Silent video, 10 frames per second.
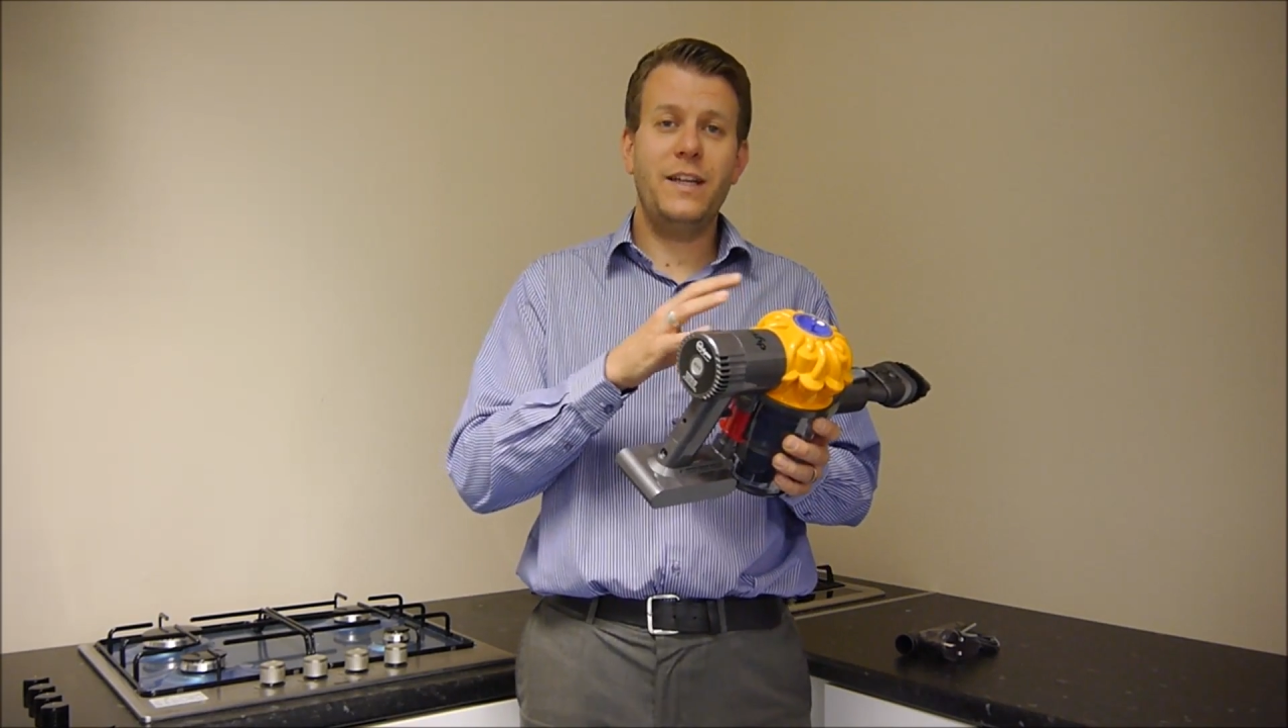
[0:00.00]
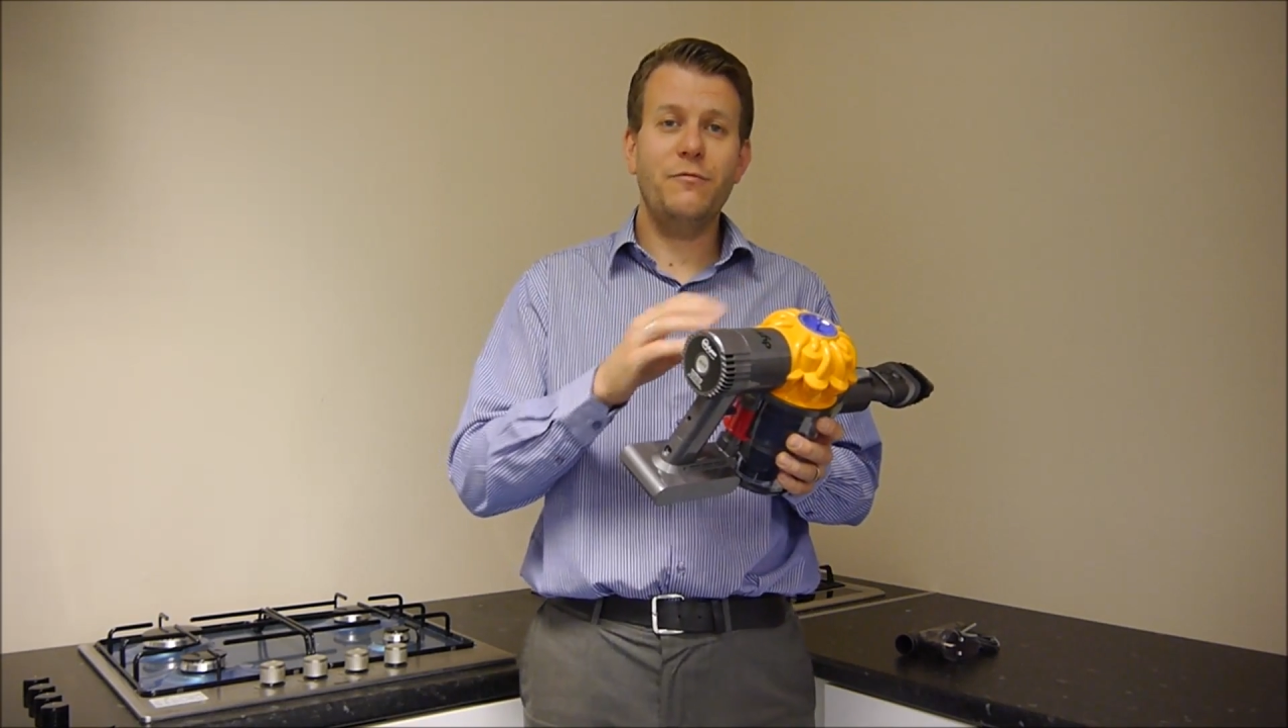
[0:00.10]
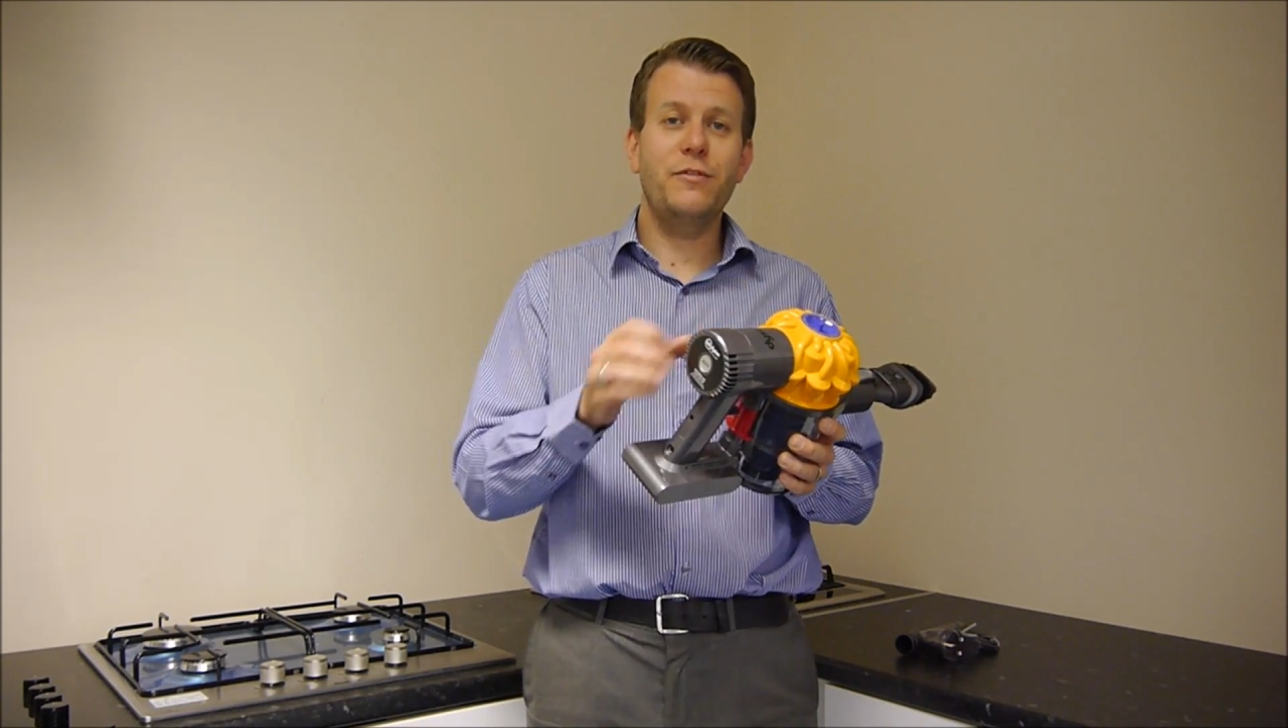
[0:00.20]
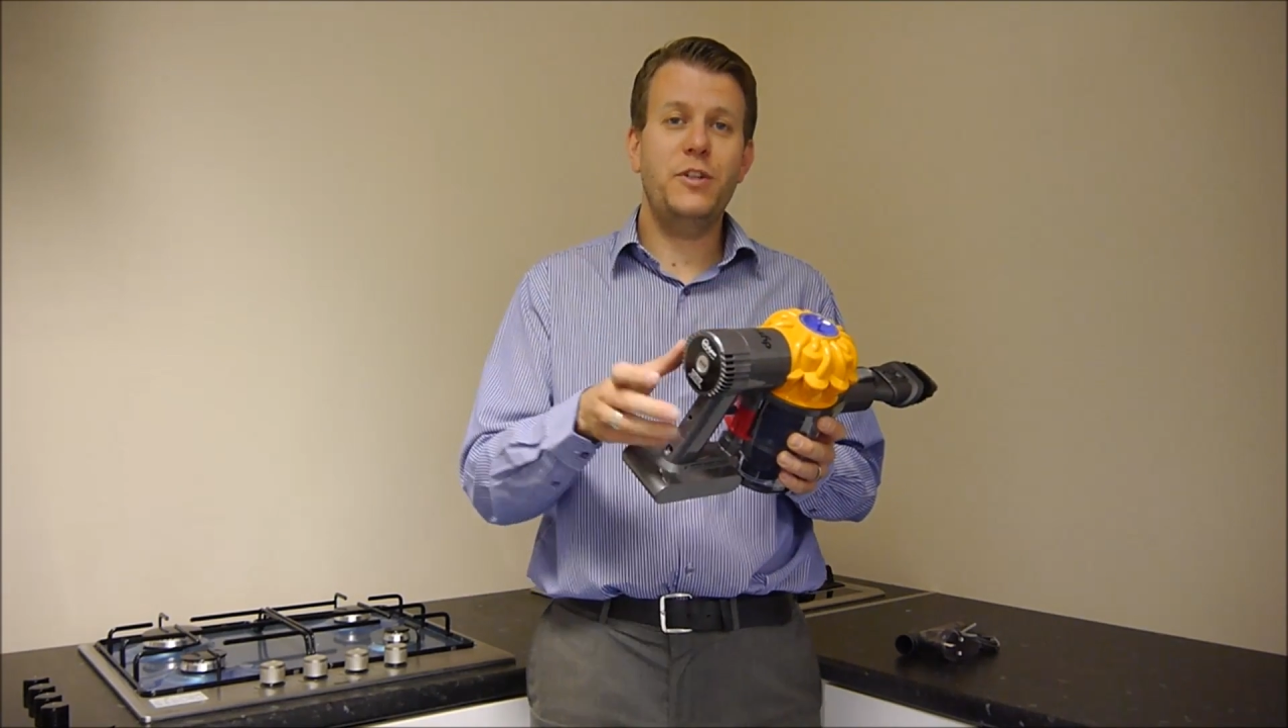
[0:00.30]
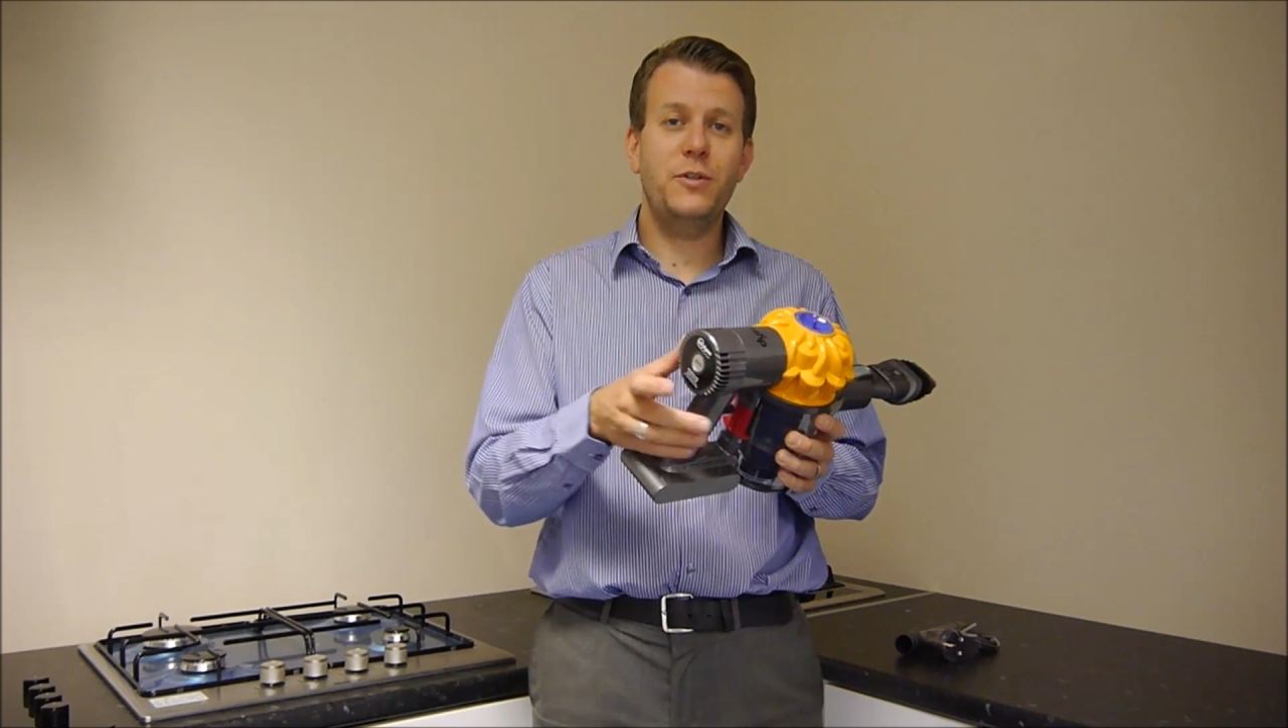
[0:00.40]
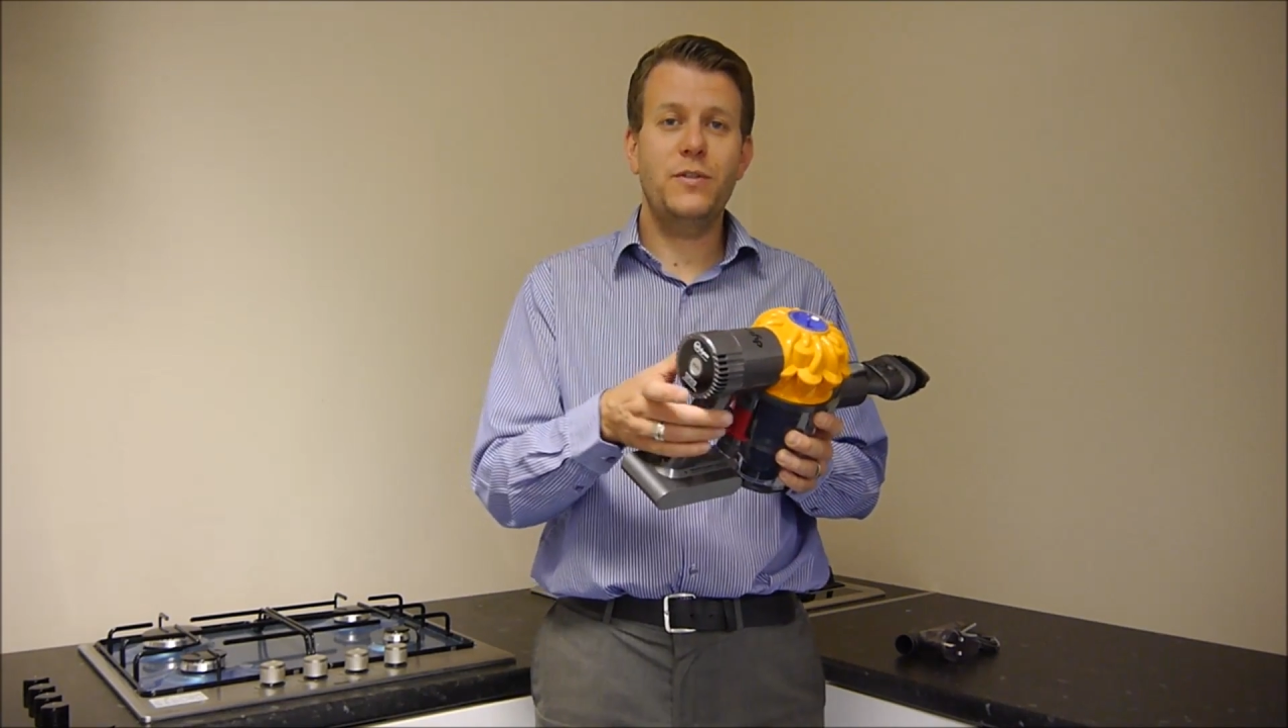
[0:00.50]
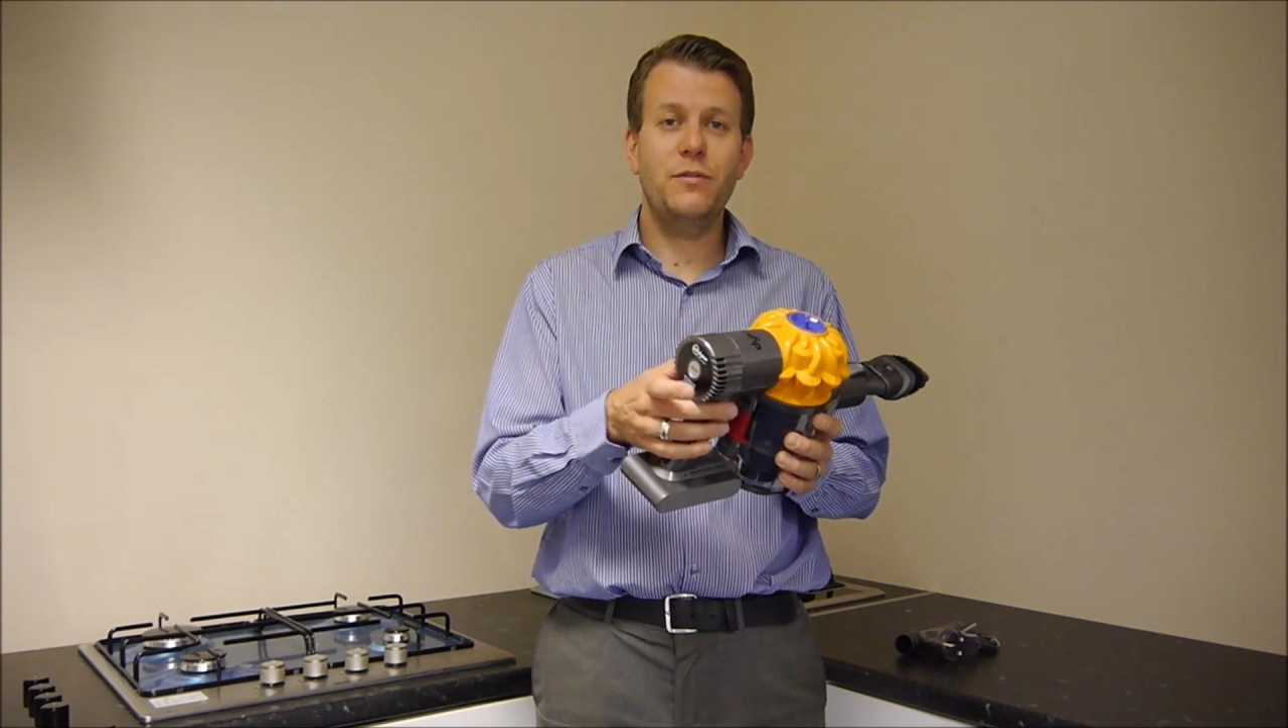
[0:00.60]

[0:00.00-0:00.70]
it can reduce